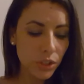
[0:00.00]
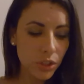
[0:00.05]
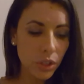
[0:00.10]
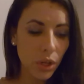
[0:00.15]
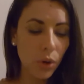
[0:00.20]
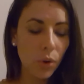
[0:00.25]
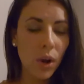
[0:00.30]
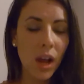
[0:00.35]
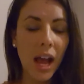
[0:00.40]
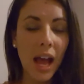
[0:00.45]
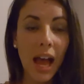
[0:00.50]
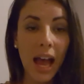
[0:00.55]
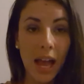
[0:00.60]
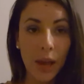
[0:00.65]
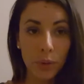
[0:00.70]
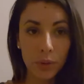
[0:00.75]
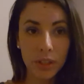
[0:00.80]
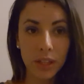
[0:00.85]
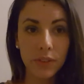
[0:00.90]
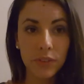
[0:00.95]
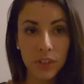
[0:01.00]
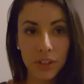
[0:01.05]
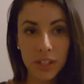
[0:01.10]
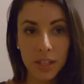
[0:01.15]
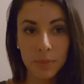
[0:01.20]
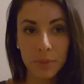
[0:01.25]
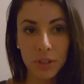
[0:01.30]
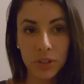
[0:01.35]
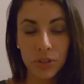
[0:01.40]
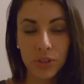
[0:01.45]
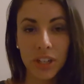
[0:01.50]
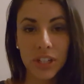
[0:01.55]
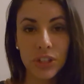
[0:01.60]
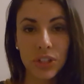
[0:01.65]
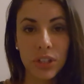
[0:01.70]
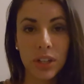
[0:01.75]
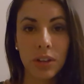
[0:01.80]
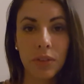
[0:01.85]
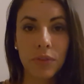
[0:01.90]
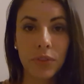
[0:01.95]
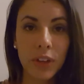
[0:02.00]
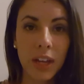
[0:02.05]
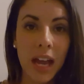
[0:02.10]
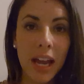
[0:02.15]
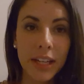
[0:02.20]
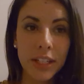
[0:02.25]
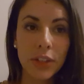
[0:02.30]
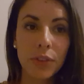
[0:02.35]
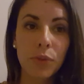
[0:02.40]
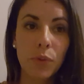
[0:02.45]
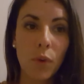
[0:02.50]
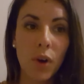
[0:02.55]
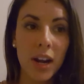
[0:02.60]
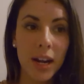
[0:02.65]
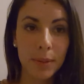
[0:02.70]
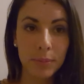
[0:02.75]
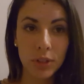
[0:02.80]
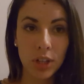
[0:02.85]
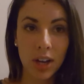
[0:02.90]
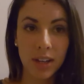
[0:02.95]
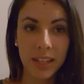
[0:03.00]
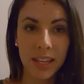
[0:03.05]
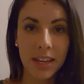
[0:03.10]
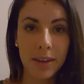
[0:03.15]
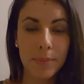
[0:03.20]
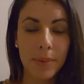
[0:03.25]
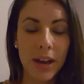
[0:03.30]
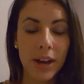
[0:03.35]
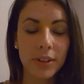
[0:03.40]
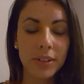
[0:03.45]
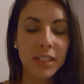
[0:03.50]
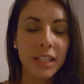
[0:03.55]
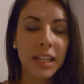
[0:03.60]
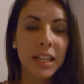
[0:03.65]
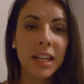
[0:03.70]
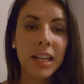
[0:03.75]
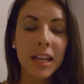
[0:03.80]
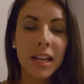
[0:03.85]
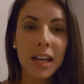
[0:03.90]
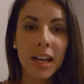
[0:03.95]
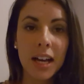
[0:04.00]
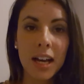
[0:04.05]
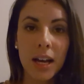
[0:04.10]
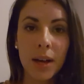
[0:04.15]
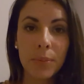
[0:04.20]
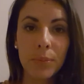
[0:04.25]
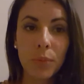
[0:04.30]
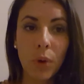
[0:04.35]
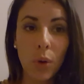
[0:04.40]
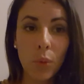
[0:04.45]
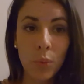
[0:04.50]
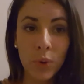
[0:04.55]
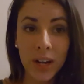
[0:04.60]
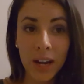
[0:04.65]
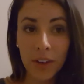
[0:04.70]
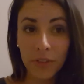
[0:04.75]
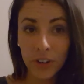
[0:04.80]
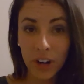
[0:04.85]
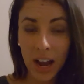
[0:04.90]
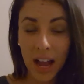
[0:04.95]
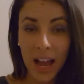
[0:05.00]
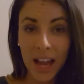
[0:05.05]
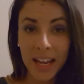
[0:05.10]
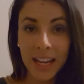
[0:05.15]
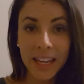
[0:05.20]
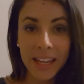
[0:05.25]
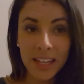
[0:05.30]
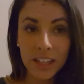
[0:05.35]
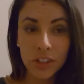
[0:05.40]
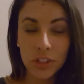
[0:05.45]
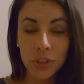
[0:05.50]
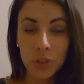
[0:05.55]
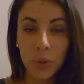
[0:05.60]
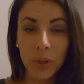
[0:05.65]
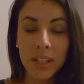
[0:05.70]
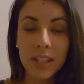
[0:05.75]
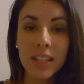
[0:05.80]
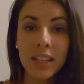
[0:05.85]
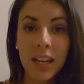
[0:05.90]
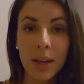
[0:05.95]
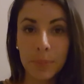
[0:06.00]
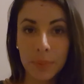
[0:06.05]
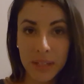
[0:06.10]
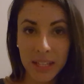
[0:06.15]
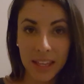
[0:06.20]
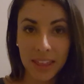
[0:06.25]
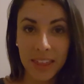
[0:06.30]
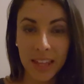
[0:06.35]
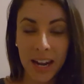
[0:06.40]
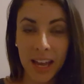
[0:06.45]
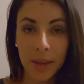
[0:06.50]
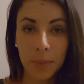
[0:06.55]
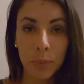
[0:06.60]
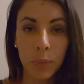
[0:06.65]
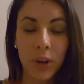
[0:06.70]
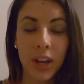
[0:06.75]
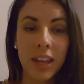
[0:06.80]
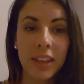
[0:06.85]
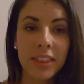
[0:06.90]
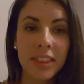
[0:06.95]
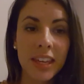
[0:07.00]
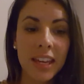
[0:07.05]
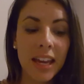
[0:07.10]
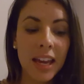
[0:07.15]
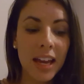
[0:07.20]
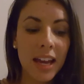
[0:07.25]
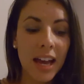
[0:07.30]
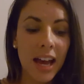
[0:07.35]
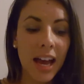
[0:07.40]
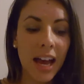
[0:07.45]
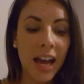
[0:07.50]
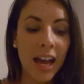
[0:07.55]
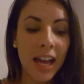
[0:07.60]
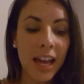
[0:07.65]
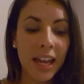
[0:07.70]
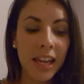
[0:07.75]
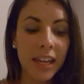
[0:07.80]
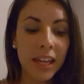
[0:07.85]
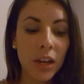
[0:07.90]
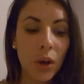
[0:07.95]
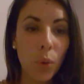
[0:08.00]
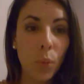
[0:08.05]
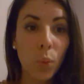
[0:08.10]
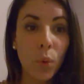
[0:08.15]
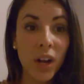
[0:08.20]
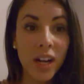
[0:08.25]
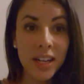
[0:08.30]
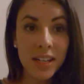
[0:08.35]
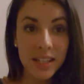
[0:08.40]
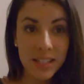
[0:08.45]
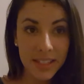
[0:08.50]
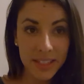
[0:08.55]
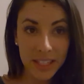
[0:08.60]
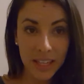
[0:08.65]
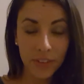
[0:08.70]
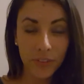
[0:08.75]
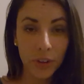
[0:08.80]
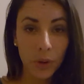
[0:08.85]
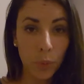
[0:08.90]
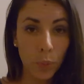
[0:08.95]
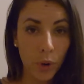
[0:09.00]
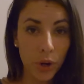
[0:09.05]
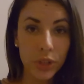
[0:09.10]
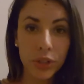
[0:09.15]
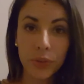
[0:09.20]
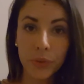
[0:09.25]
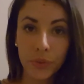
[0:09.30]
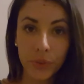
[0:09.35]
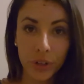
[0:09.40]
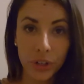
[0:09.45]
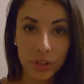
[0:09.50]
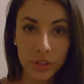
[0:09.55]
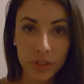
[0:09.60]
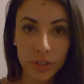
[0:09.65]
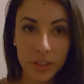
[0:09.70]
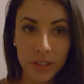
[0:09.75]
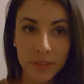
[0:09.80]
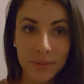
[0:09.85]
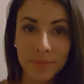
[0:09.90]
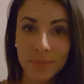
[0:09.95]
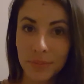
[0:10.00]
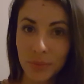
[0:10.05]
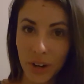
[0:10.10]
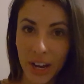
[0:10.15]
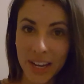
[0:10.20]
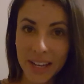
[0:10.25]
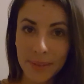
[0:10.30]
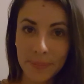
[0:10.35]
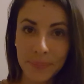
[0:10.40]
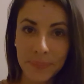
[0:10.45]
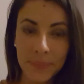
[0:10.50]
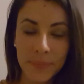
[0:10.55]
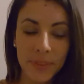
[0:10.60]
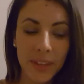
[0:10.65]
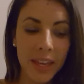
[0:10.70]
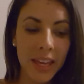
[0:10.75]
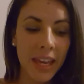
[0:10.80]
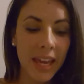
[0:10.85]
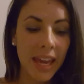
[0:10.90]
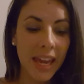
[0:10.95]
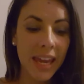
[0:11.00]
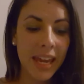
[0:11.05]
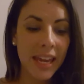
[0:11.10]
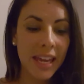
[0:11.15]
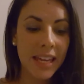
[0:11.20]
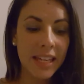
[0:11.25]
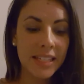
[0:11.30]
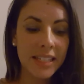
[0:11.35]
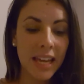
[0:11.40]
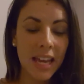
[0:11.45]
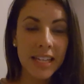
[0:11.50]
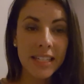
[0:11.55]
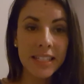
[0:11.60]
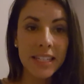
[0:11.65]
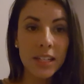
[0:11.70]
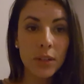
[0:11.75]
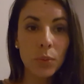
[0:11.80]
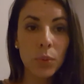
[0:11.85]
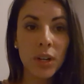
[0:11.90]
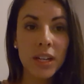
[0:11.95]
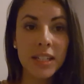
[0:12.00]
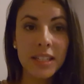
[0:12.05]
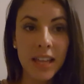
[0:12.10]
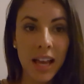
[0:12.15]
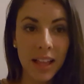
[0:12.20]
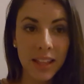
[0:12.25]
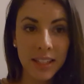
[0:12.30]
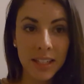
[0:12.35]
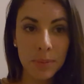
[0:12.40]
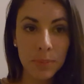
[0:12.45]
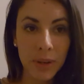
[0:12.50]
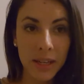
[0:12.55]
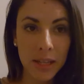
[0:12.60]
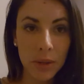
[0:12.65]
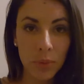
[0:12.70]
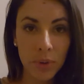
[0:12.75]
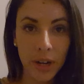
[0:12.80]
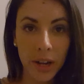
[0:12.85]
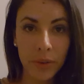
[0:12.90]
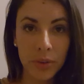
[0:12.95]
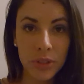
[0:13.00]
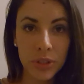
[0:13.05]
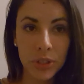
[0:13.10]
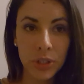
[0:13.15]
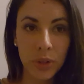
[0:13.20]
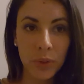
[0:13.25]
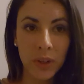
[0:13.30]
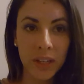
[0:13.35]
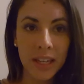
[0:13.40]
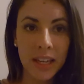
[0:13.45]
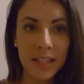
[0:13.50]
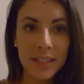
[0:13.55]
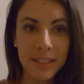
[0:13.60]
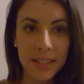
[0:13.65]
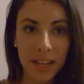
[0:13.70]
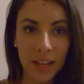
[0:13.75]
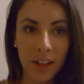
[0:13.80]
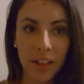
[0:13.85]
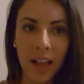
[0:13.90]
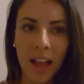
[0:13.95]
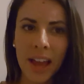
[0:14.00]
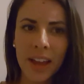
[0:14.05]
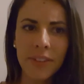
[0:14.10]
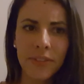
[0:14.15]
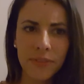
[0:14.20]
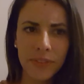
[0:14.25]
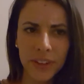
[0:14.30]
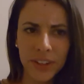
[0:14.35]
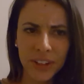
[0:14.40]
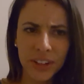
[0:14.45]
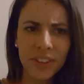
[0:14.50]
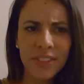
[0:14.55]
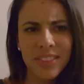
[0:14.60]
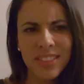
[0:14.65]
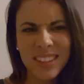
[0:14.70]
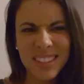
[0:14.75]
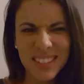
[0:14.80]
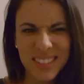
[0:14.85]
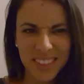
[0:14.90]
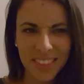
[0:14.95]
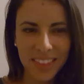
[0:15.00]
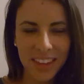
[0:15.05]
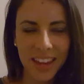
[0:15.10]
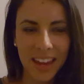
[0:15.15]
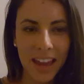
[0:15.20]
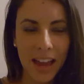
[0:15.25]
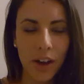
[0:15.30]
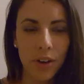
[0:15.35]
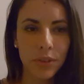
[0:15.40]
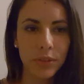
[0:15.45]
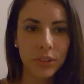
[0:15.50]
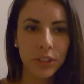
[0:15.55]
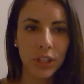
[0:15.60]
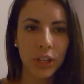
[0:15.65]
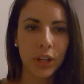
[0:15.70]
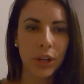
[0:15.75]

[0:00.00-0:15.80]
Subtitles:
So I will give you a demonstration of kind of what I'm talking about. Whenever I joined the company that I'm with, I wanted to see if it worked first, right? And I didn't want to tell anybody what I was doing until I figured this thing out,